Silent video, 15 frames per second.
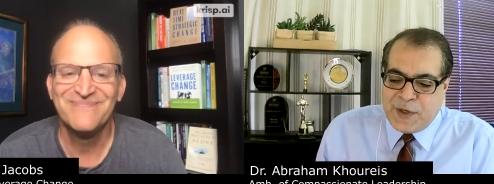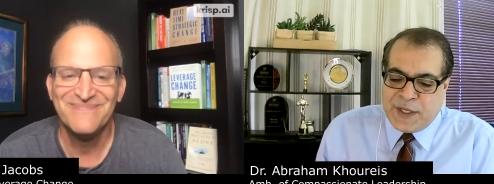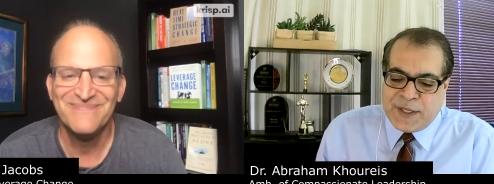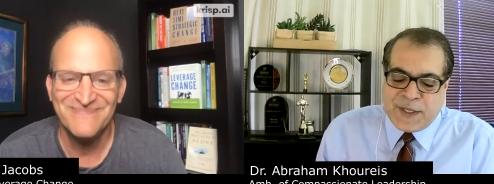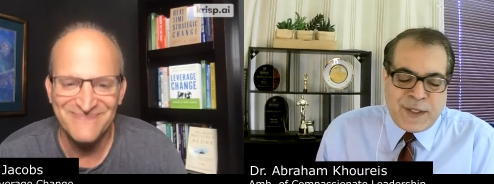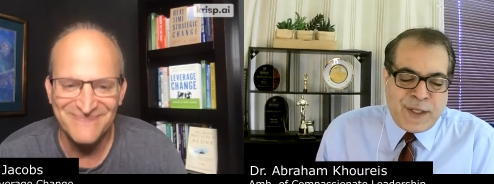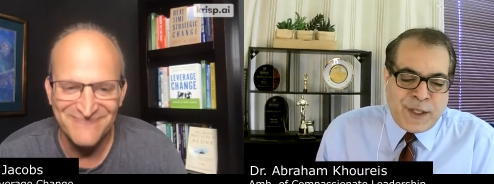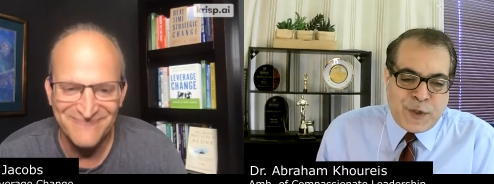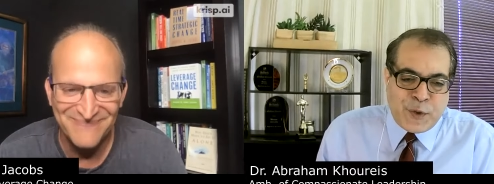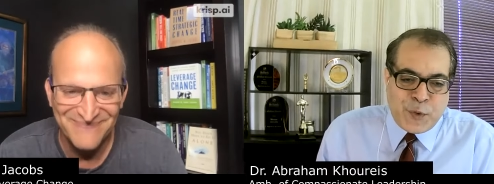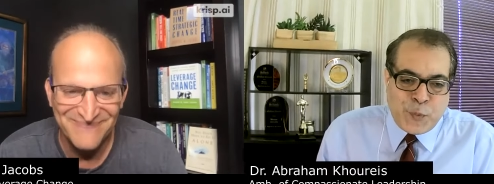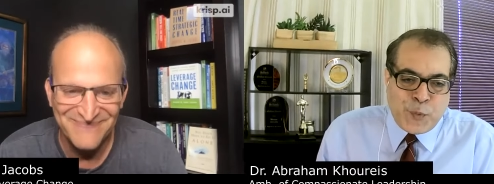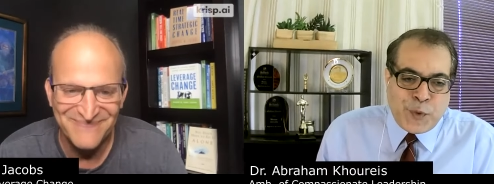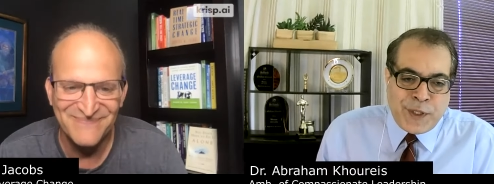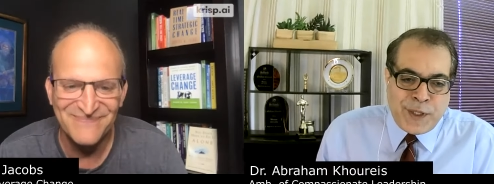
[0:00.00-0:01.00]
Speaker 1: just
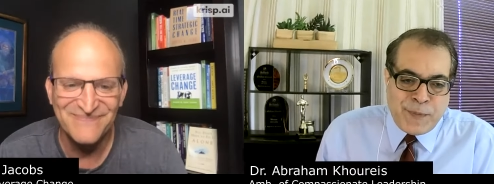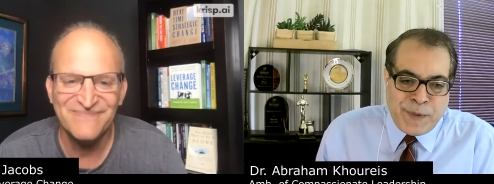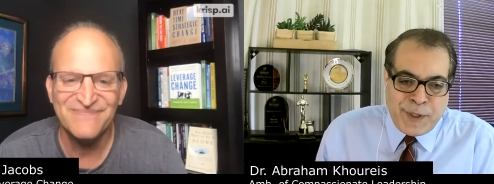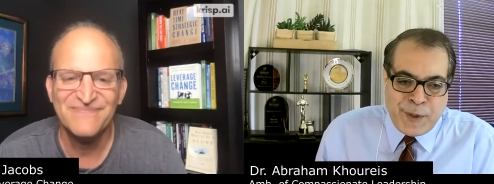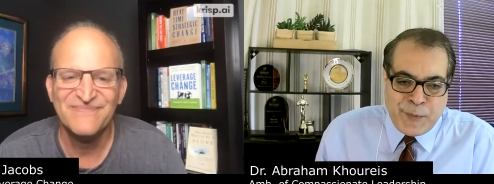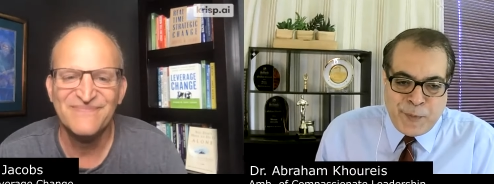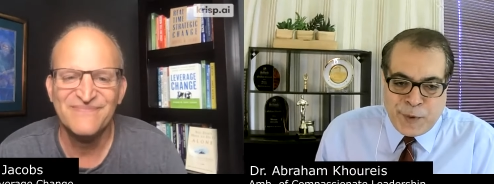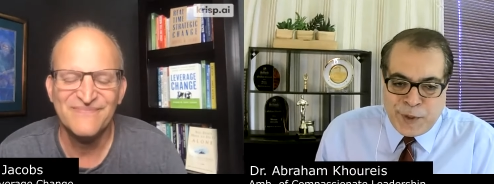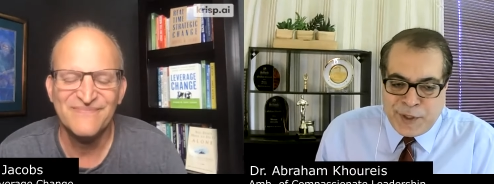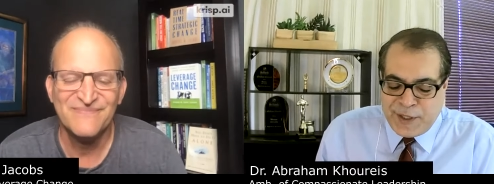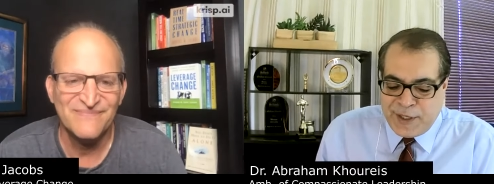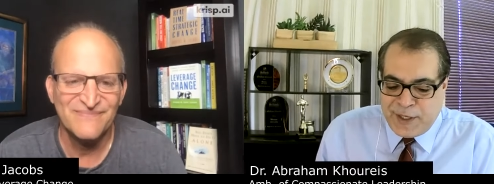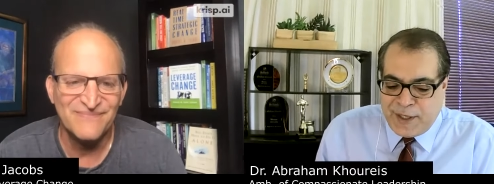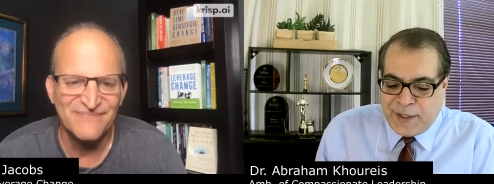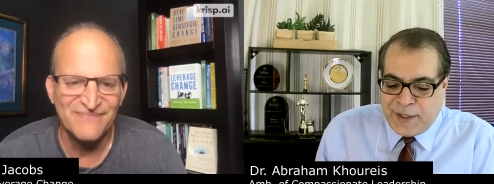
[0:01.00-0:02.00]
not reward them
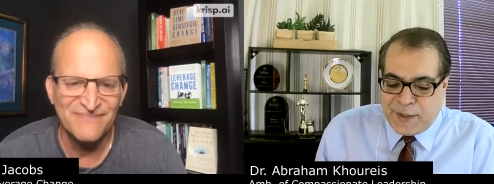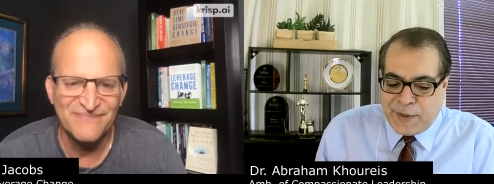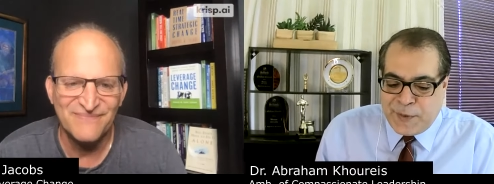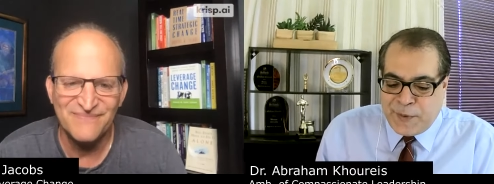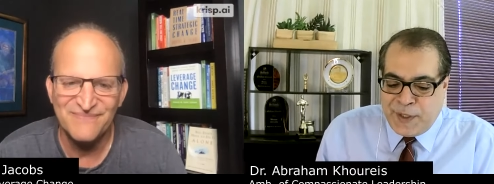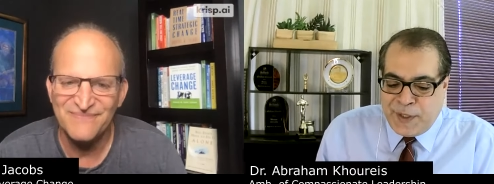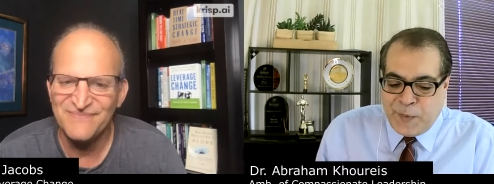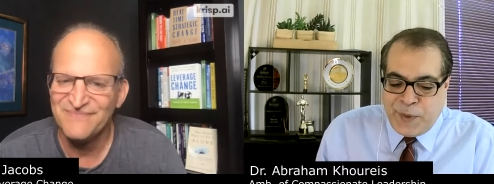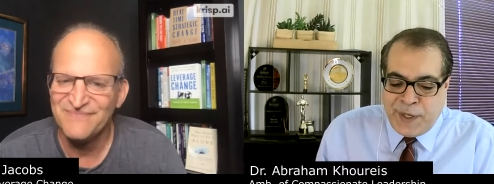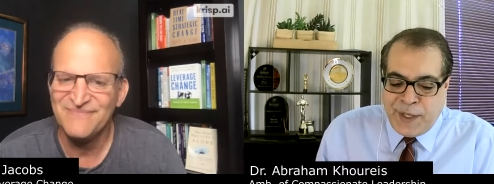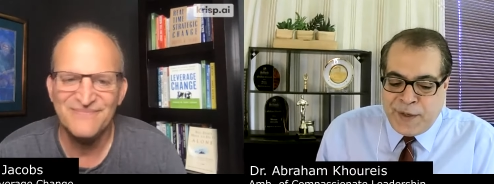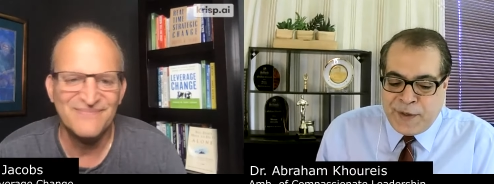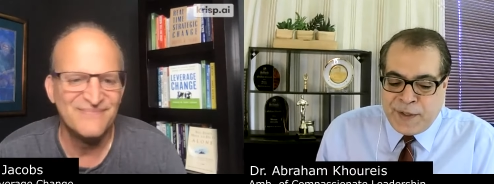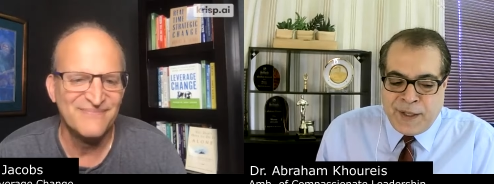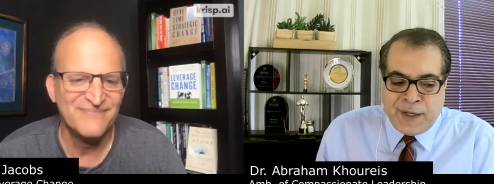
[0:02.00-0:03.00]
anymore. So in a
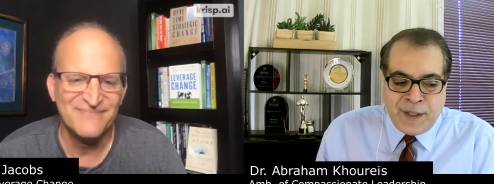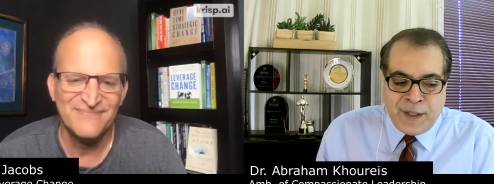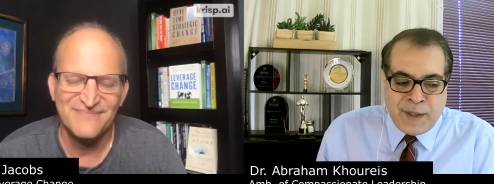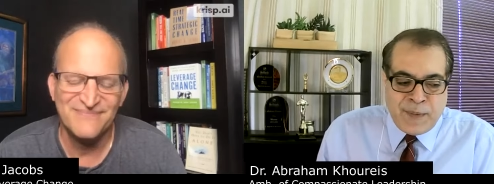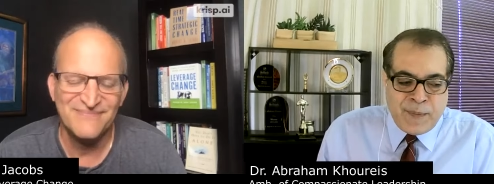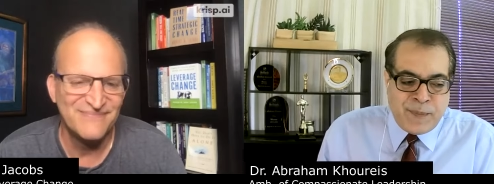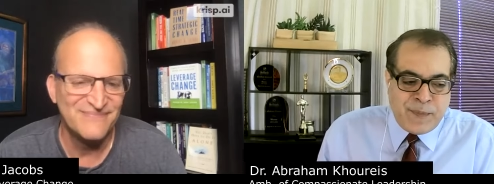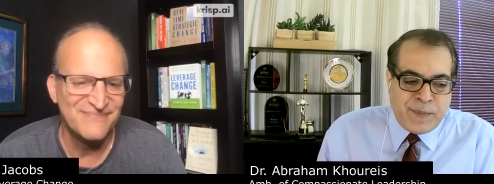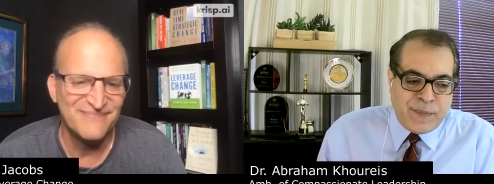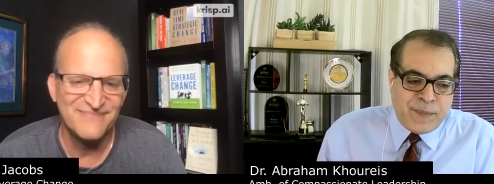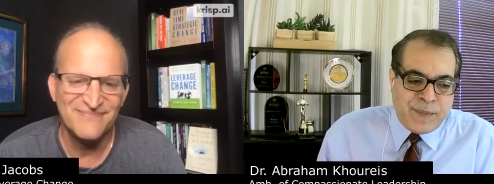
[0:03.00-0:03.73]
way, you're telling them